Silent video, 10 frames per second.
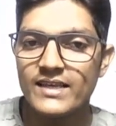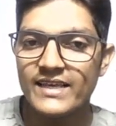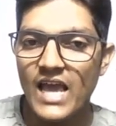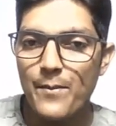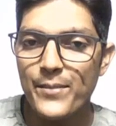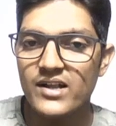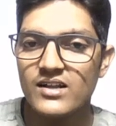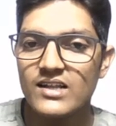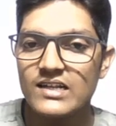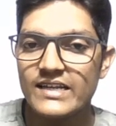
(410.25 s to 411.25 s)

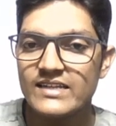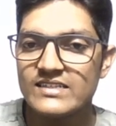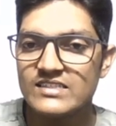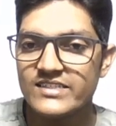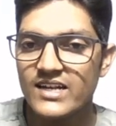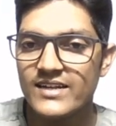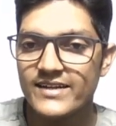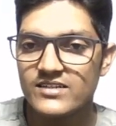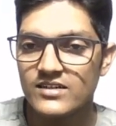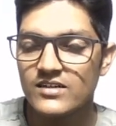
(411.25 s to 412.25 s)
capital initial
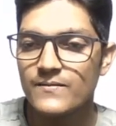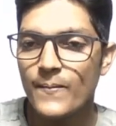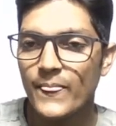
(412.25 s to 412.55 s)
letter,